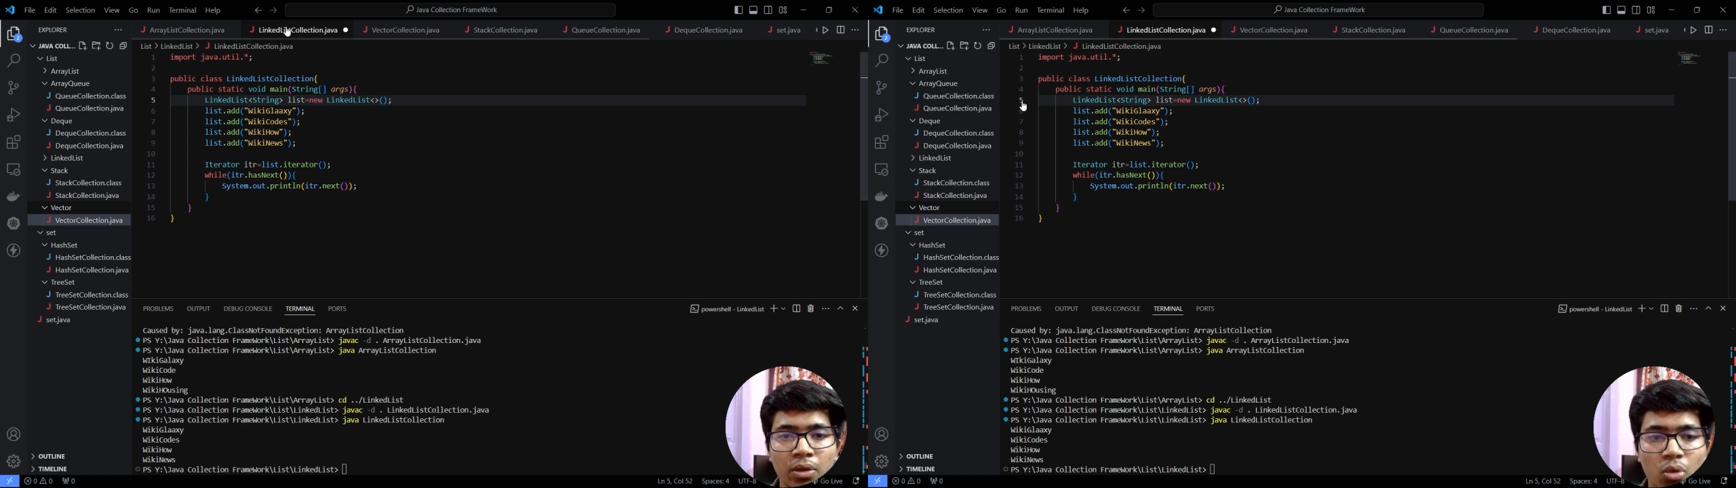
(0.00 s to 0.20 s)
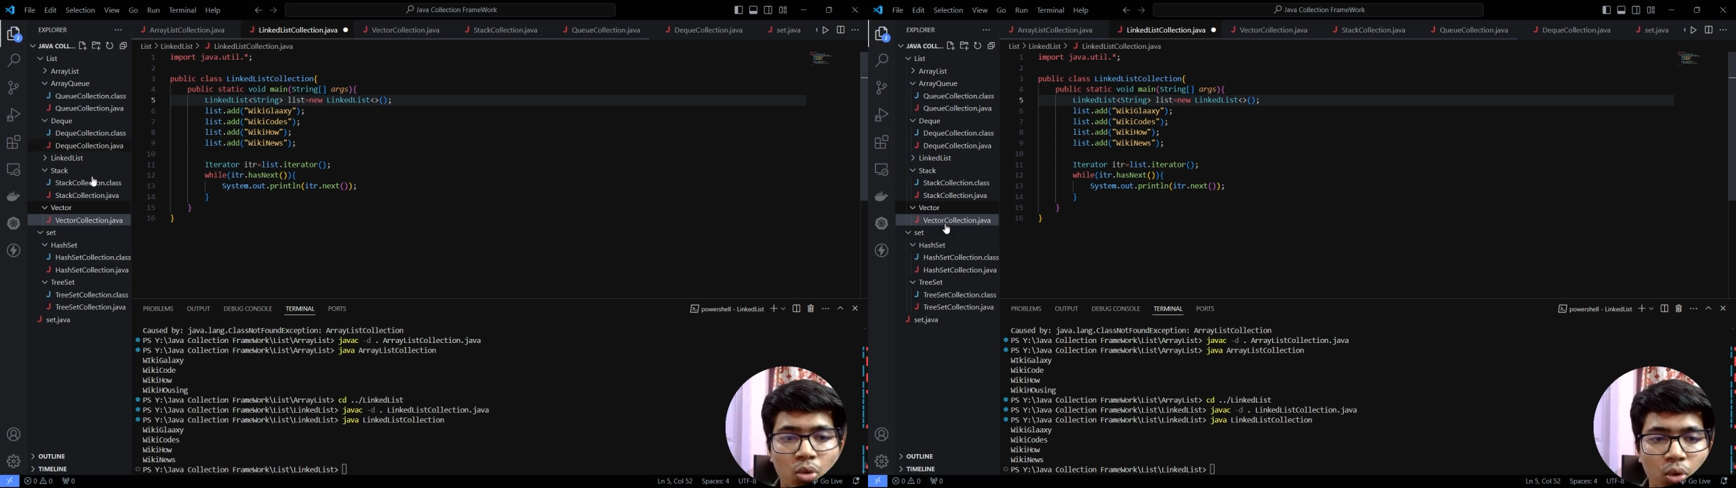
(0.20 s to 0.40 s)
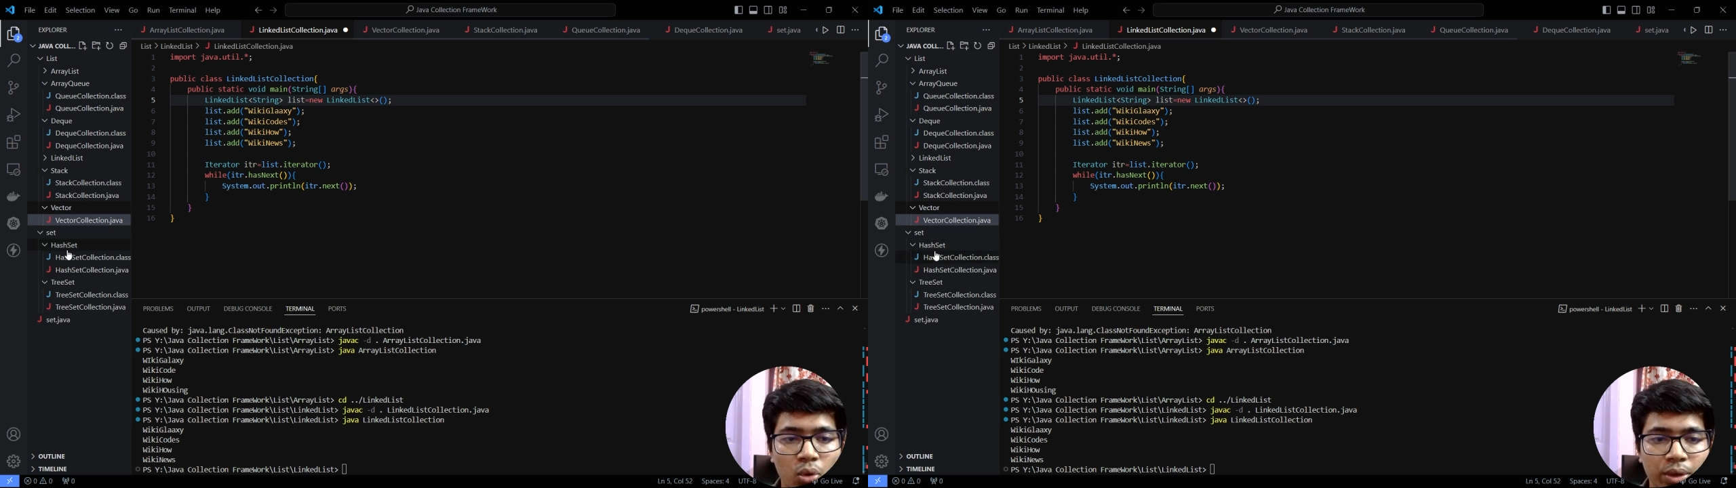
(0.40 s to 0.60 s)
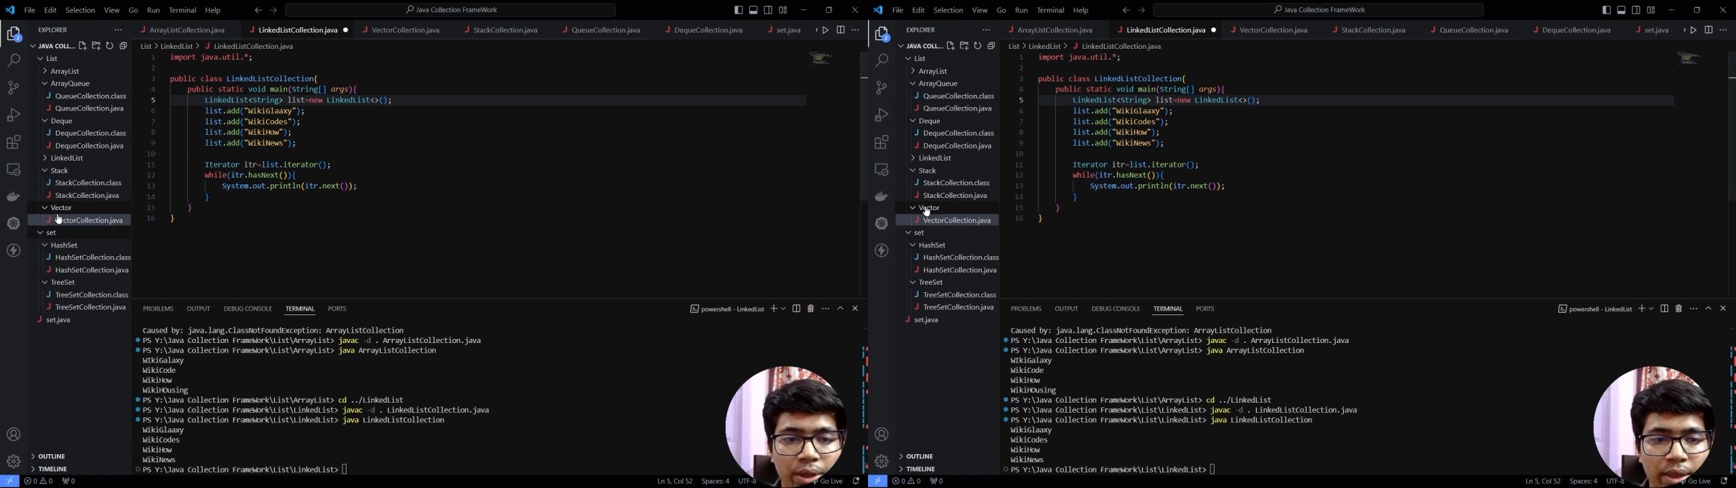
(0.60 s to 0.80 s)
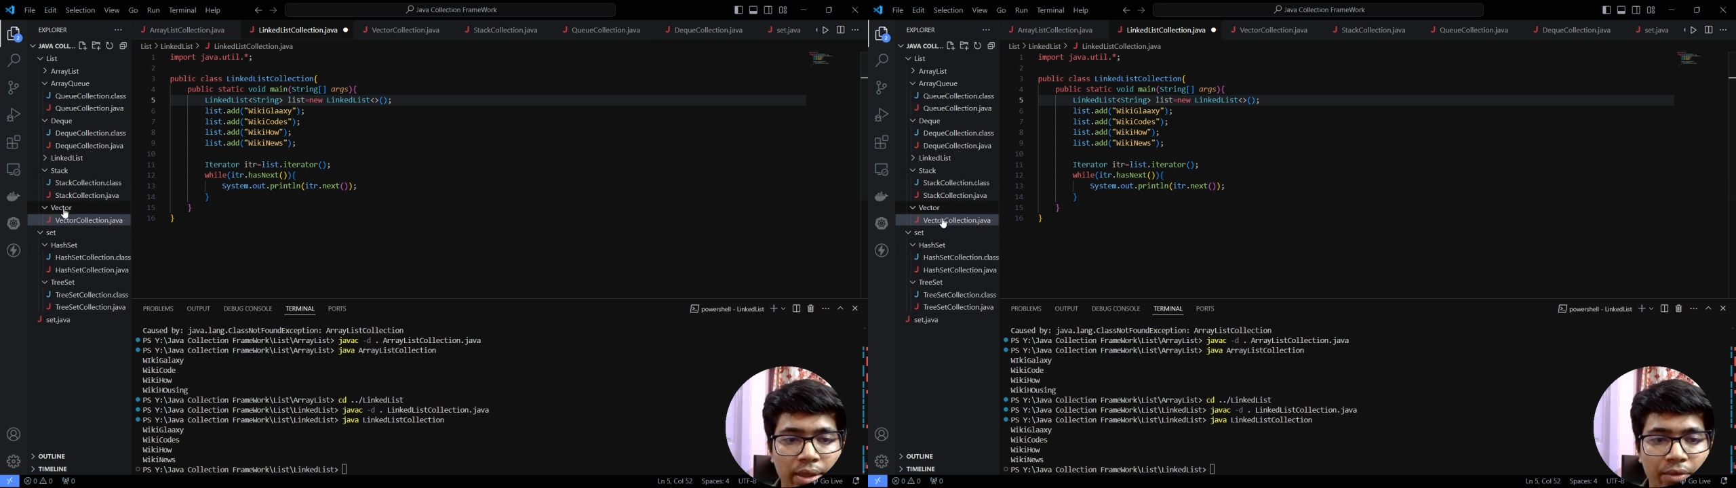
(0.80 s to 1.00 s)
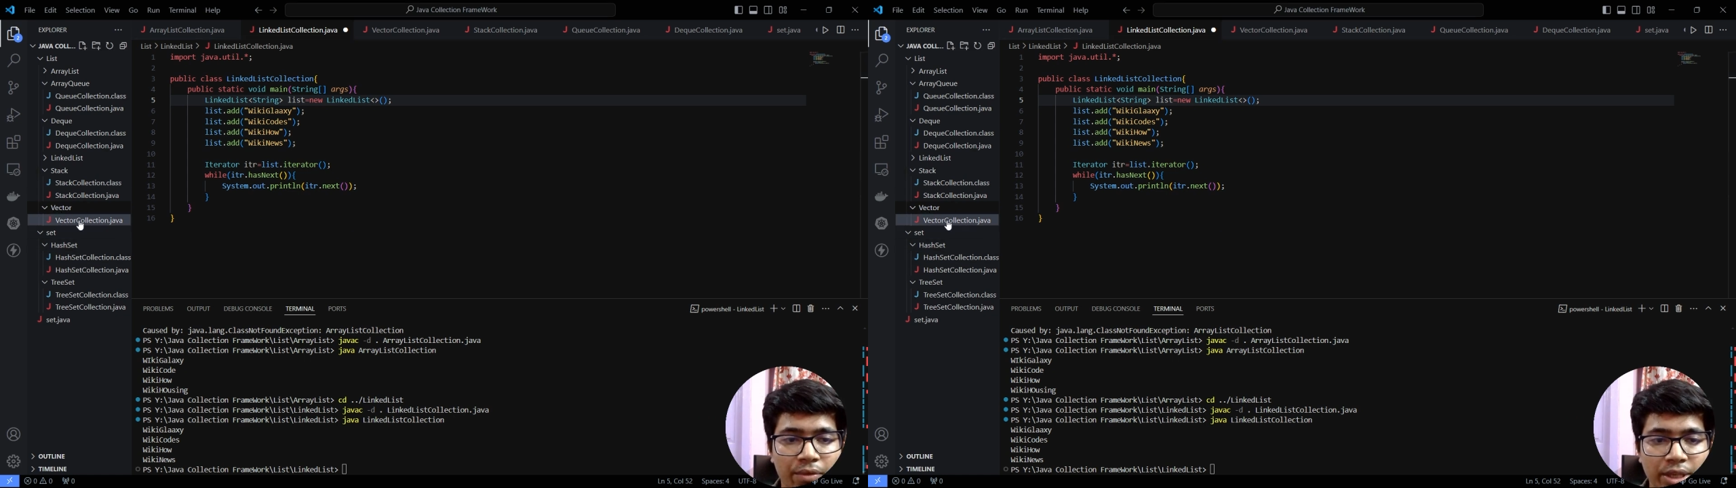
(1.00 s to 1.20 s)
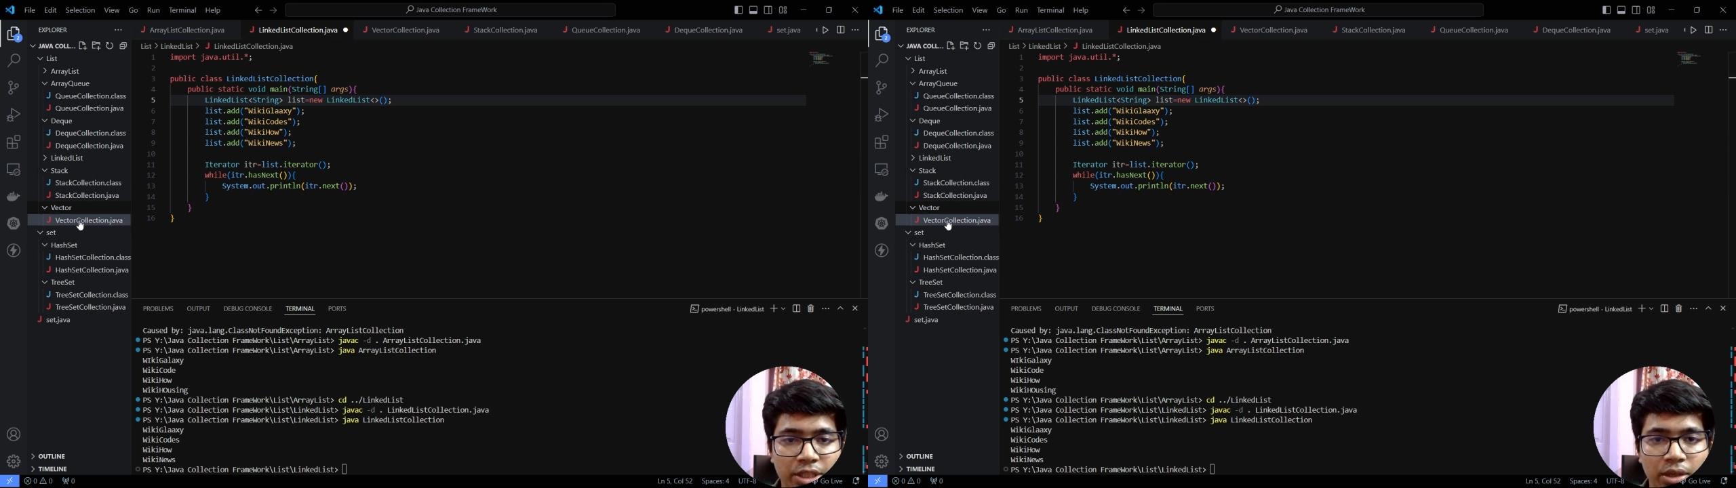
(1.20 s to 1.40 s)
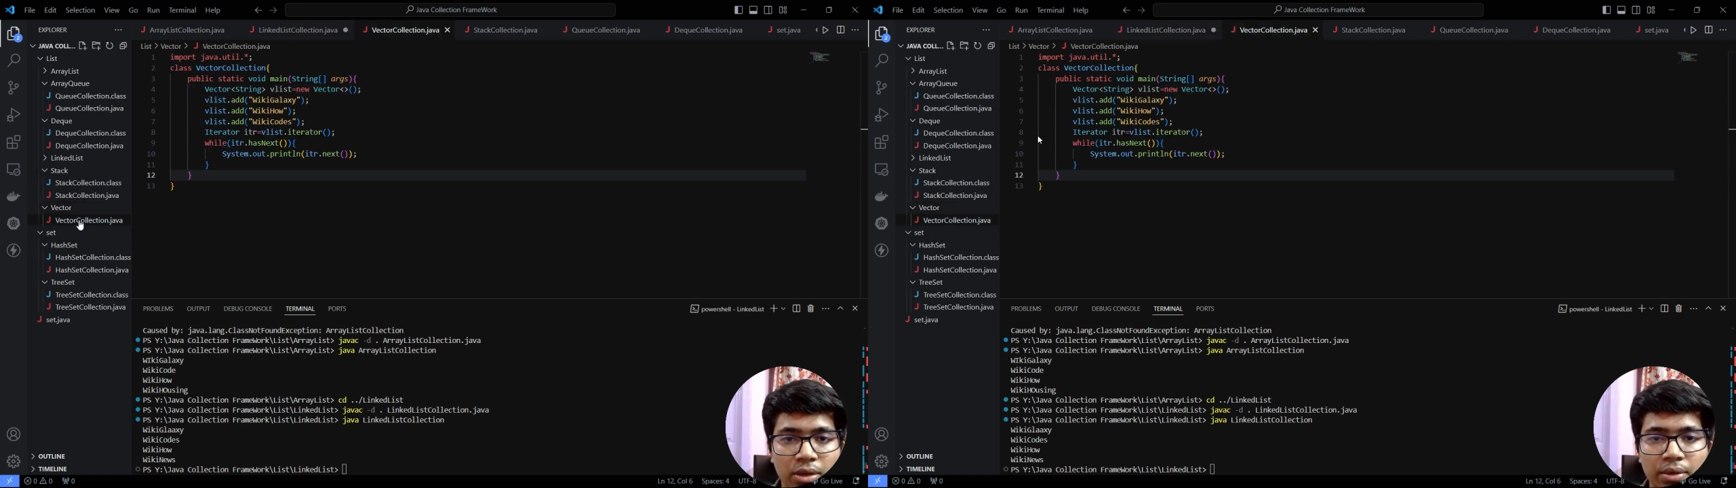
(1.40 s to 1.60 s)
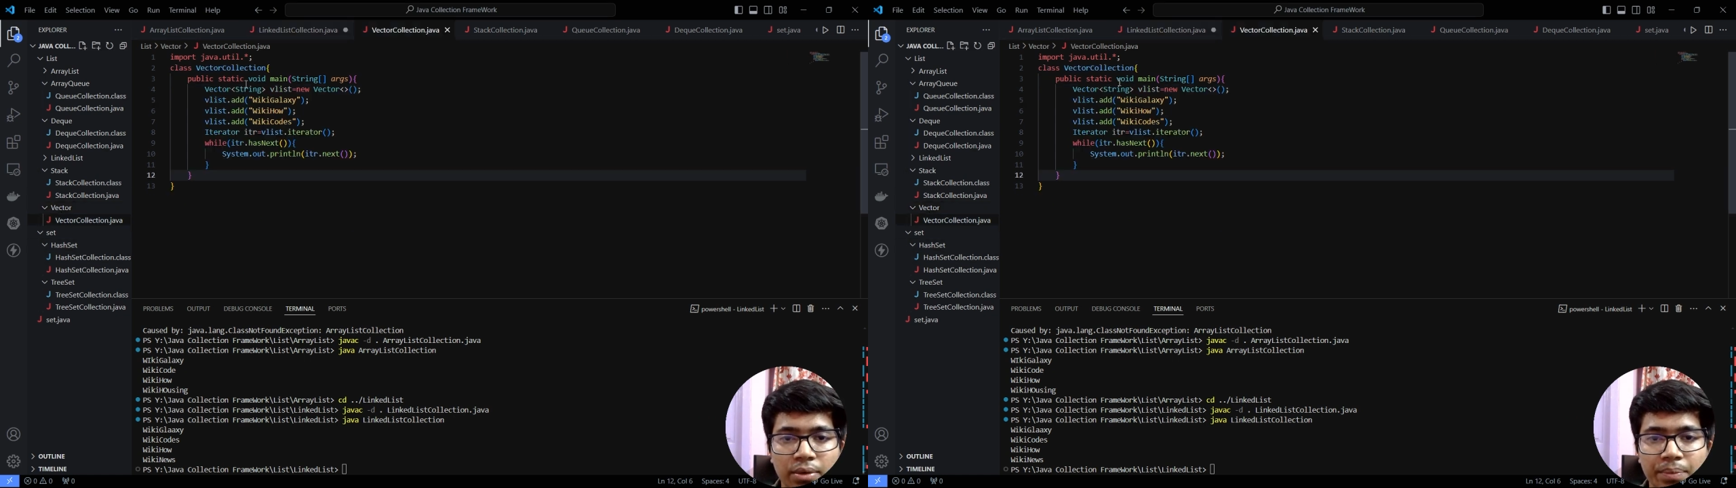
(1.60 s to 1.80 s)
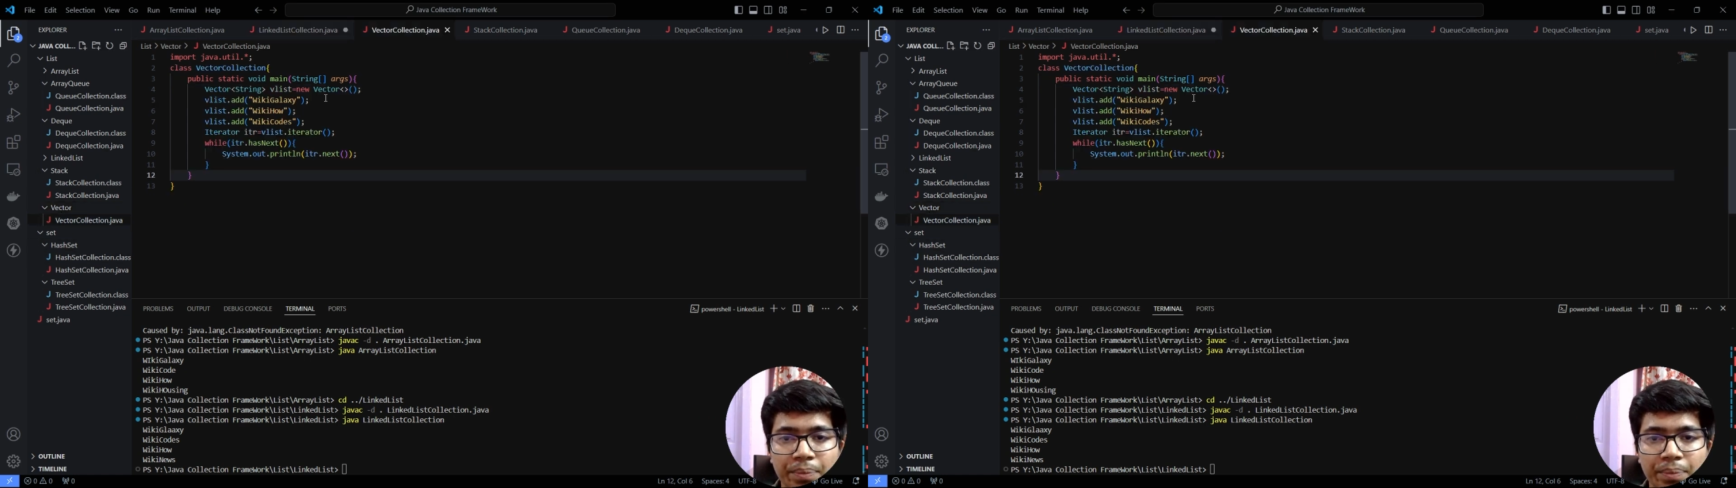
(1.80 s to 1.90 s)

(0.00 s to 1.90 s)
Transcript: So this is vector.